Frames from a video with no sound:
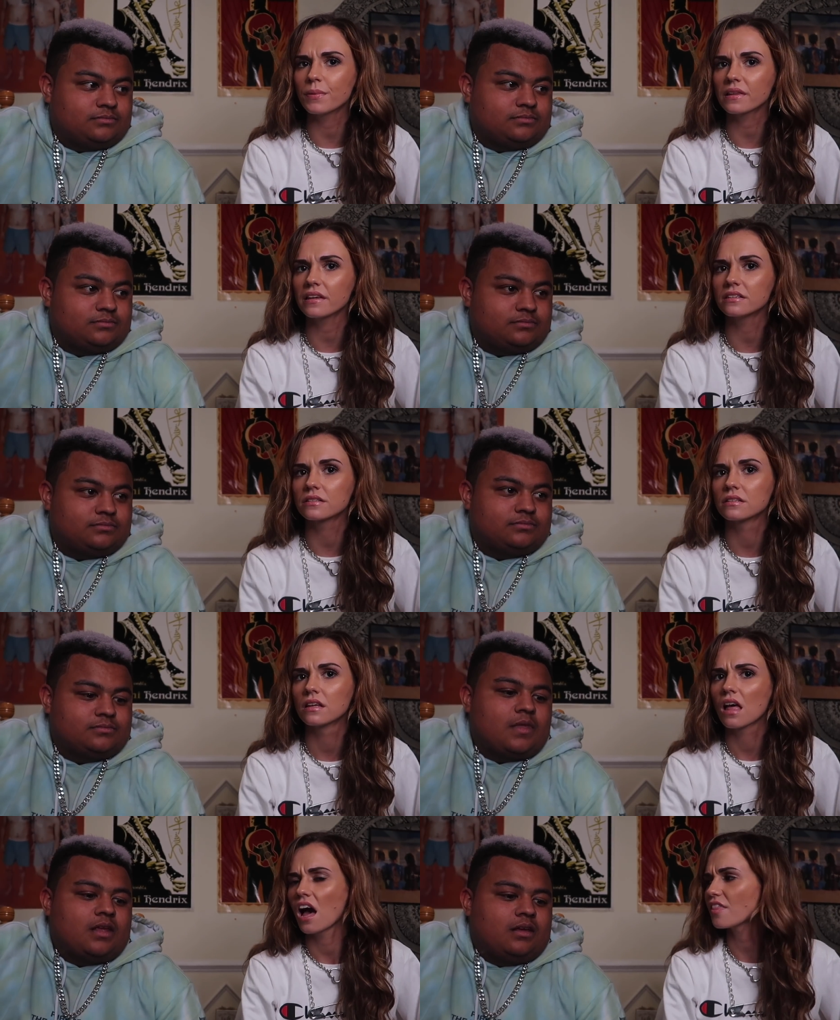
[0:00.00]
Speaker 1: but like
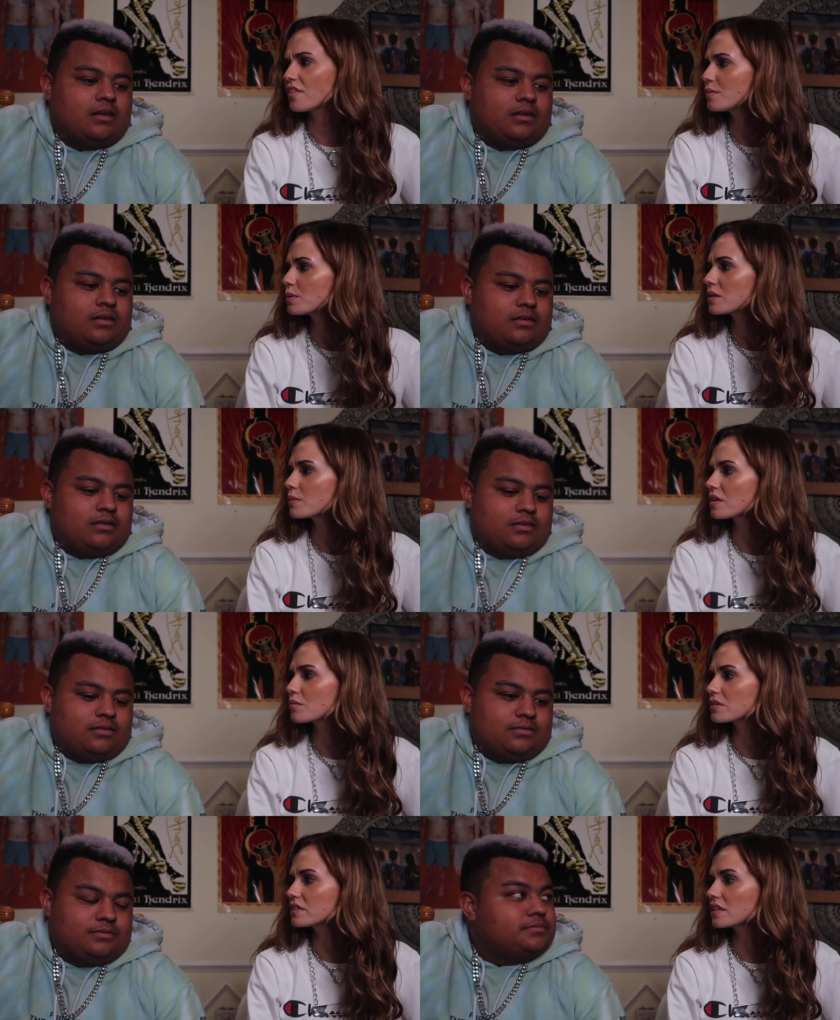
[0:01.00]
I thought they were gonna be
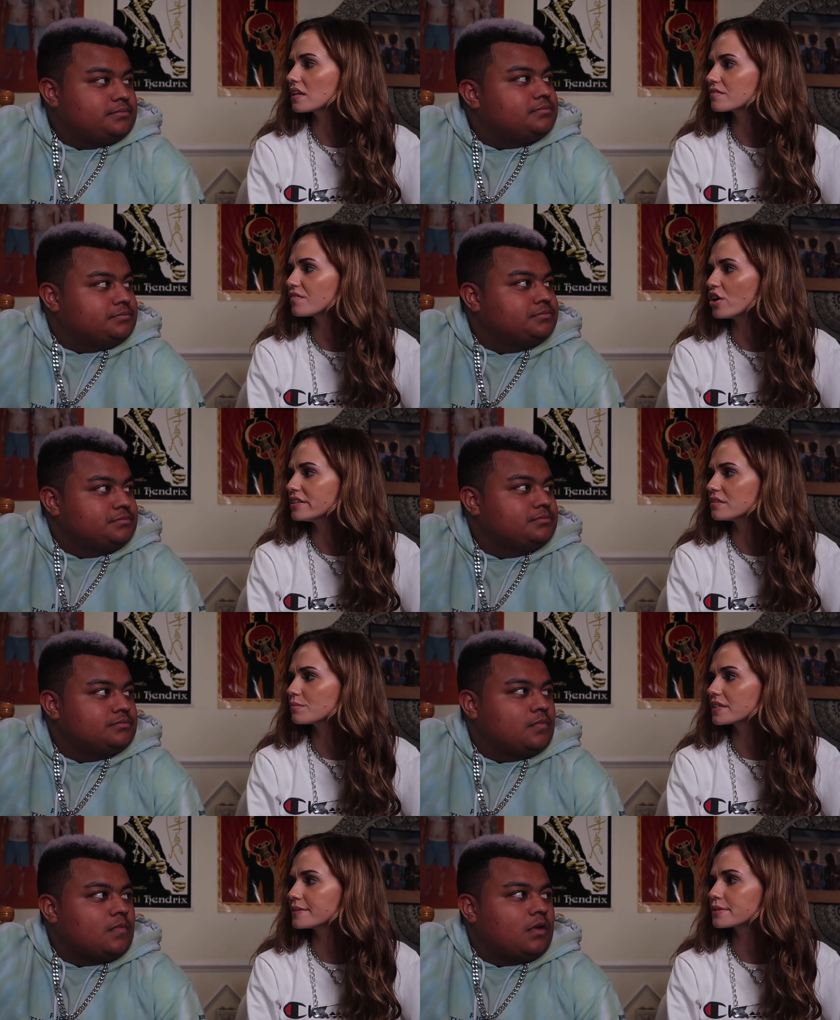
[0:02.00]
like really like fun,
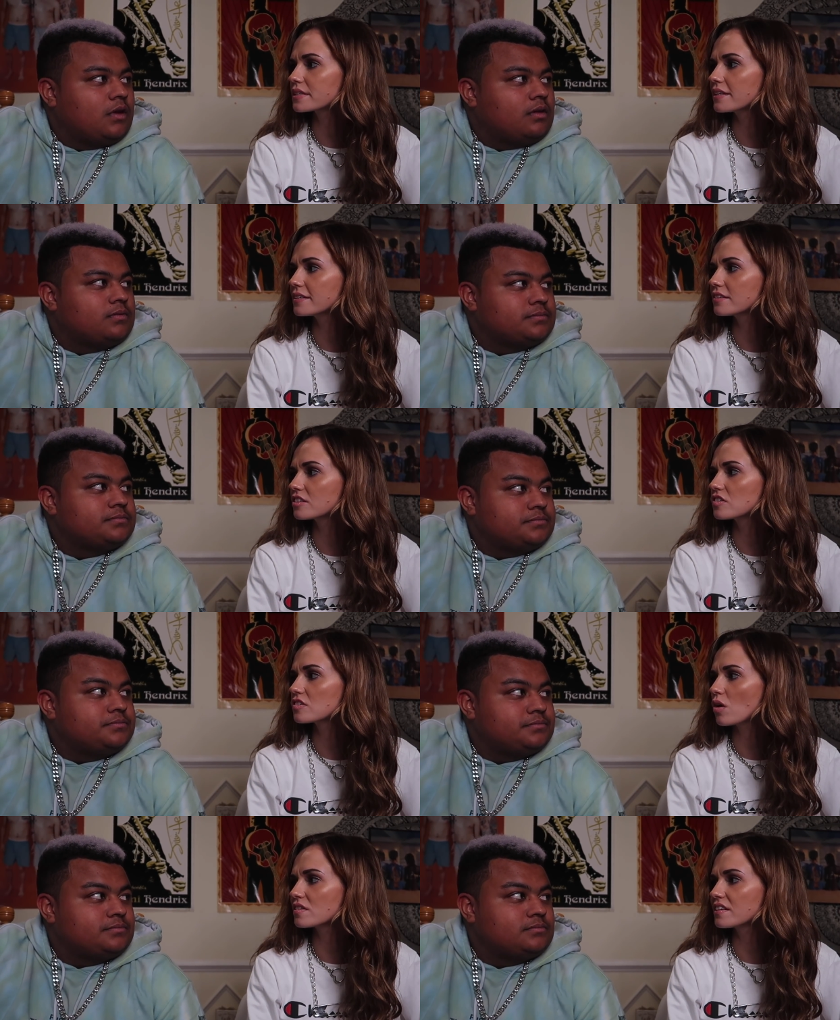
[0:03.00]
but they yeah. were like just
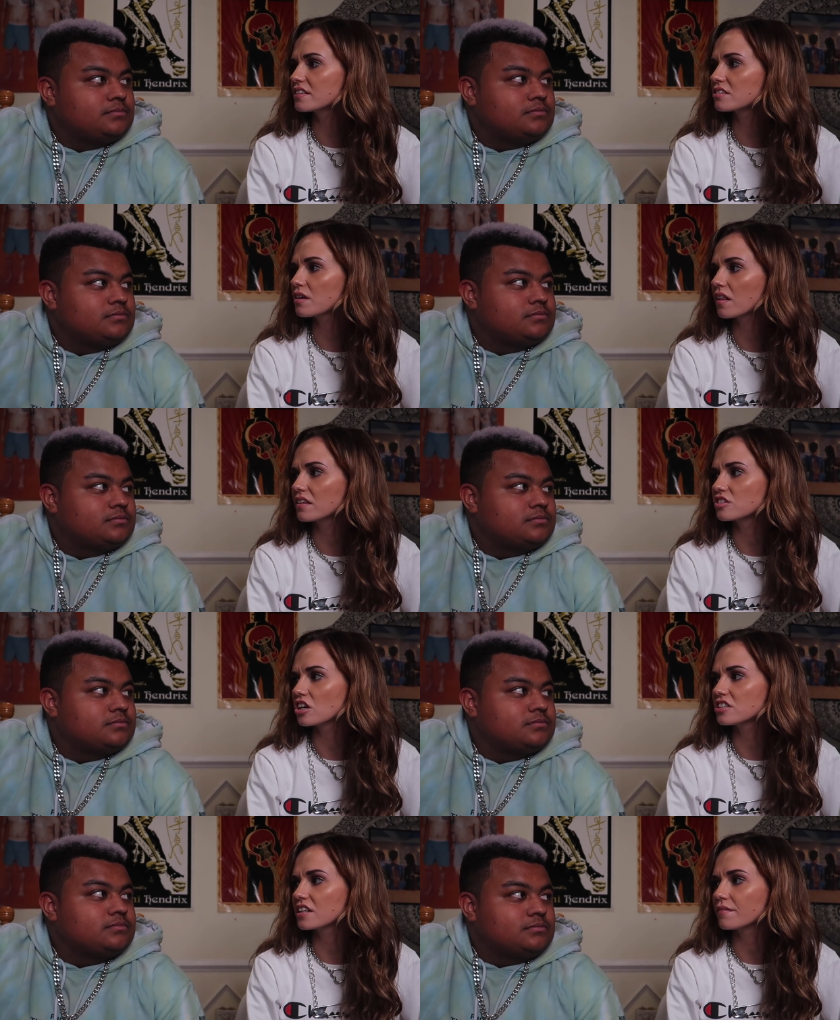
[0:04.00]
all sitting there kind of like
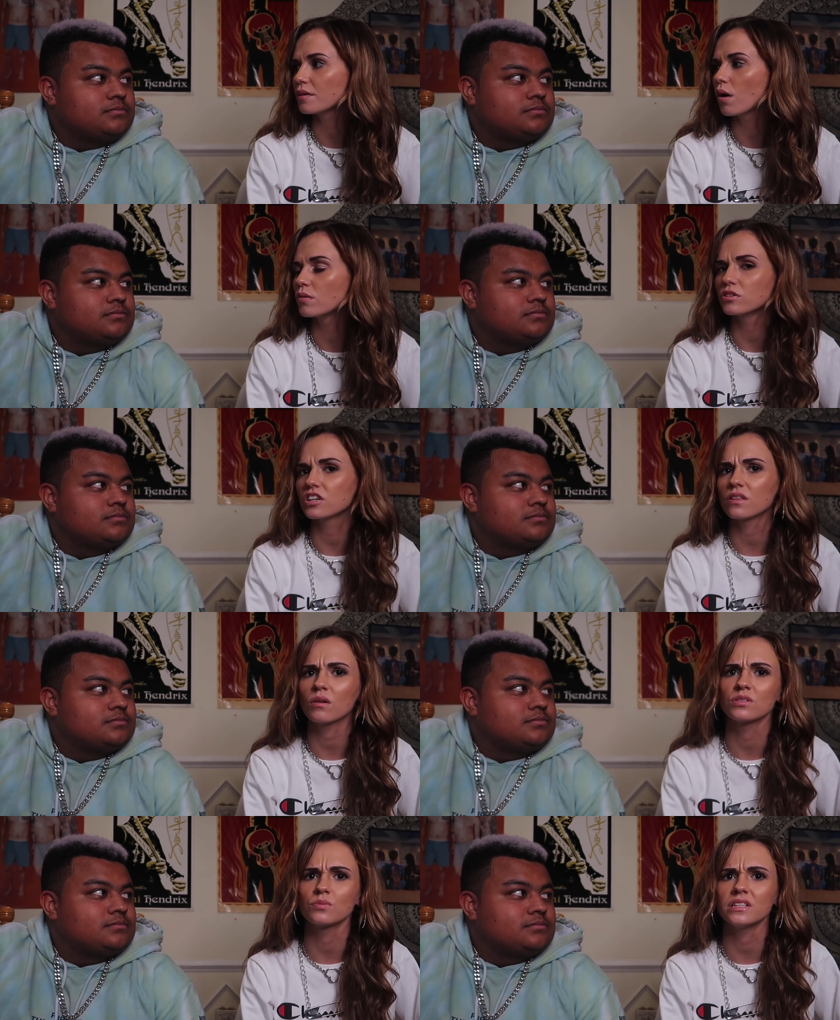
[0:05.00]
judging everyone, which I
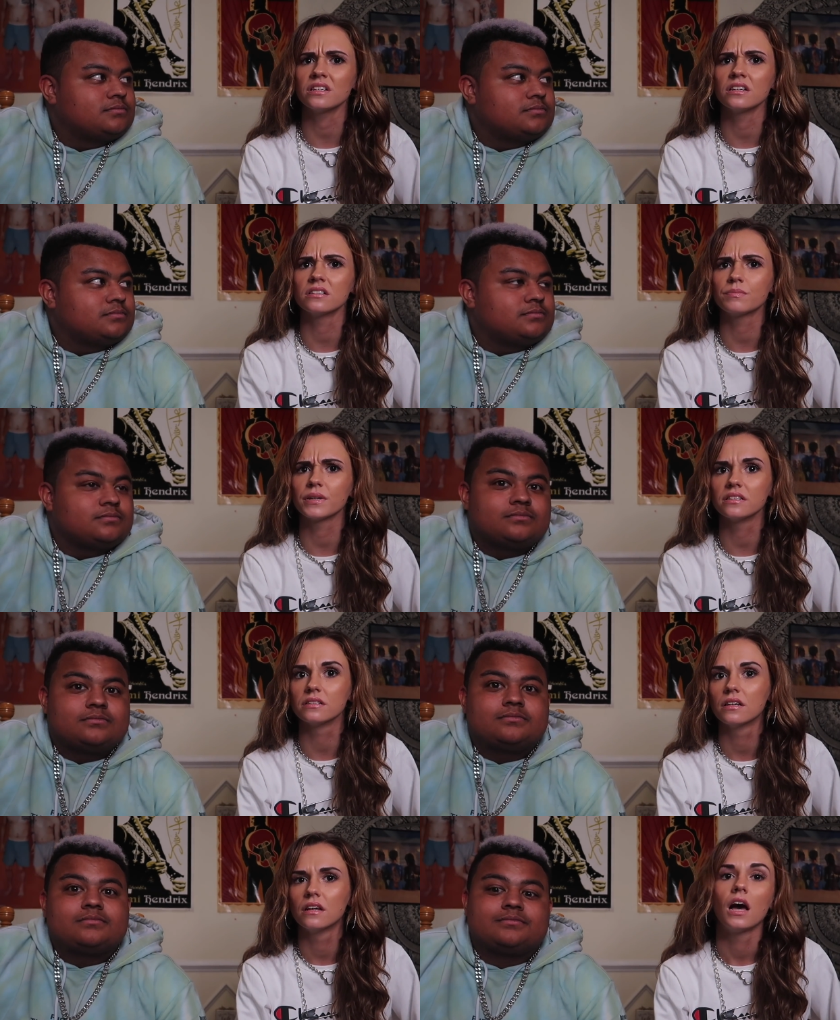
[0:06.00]
thought was weird, but
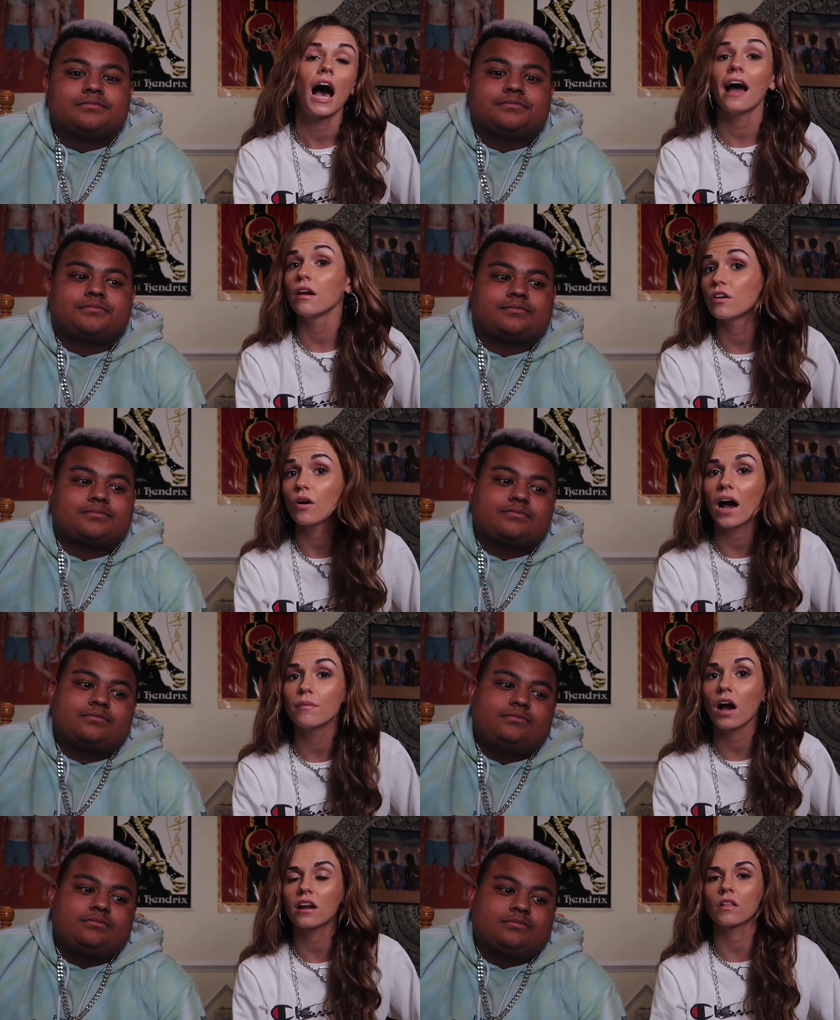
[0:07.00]
I don't know. I'm
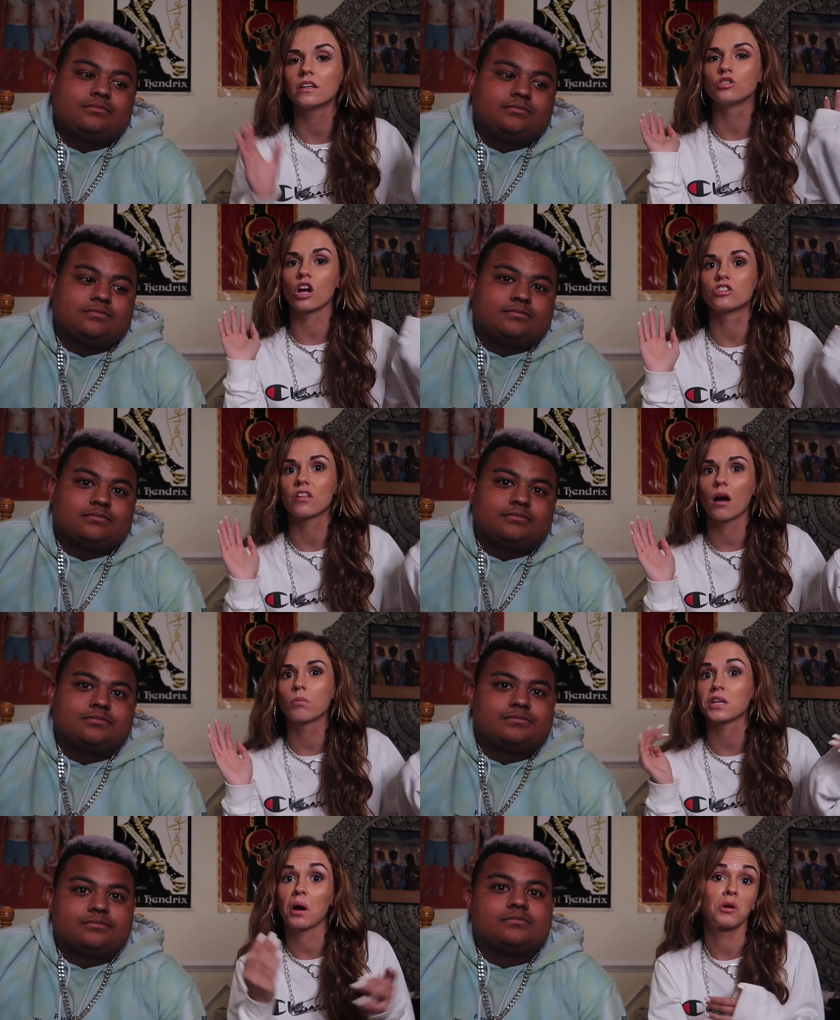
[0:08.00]
not gonna like judge them
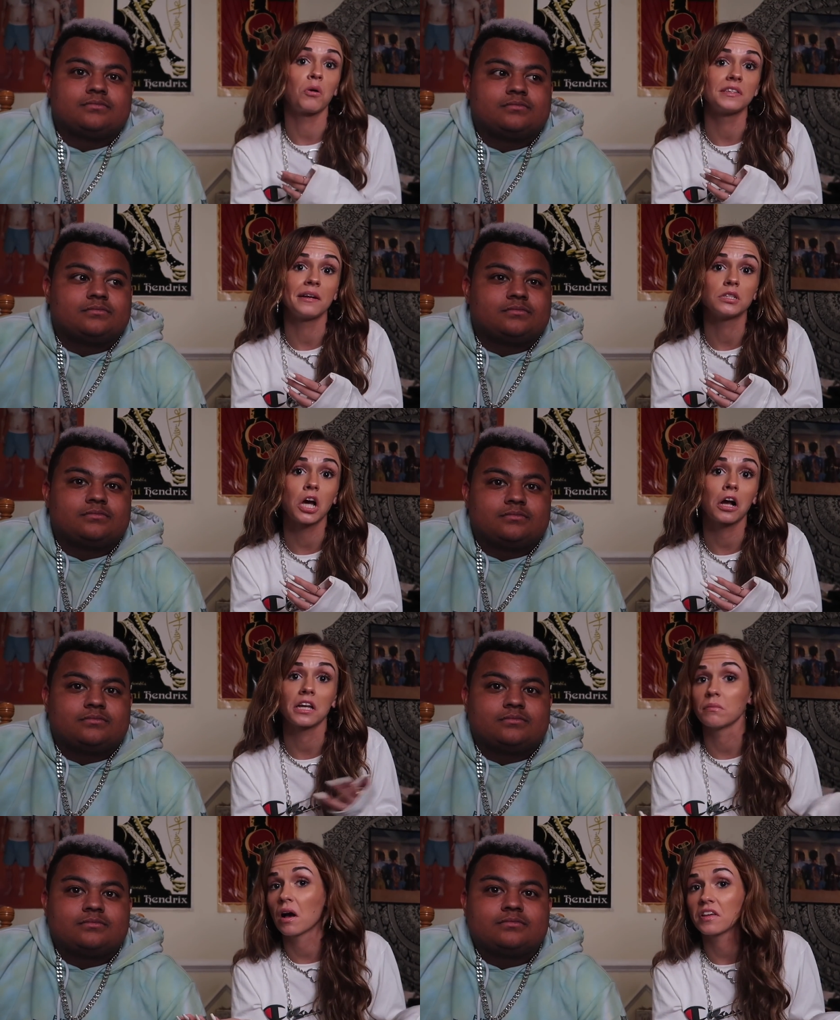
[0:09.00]
because I don't know what they were
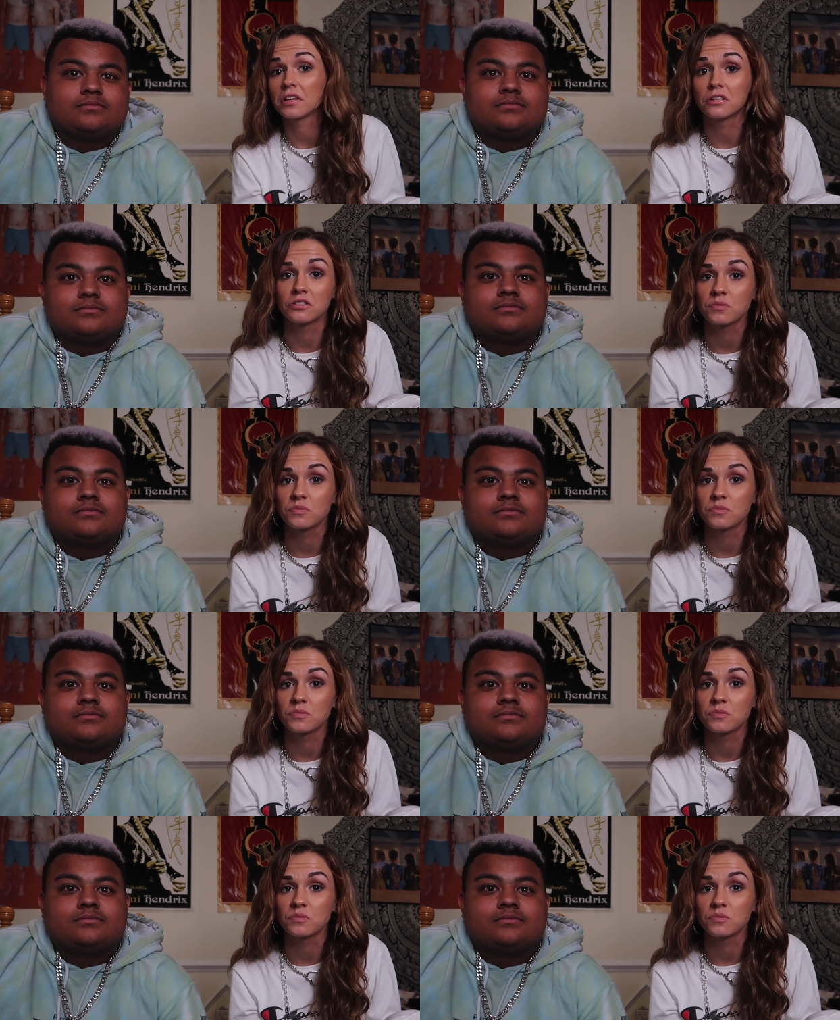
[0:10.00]
talking about. They could have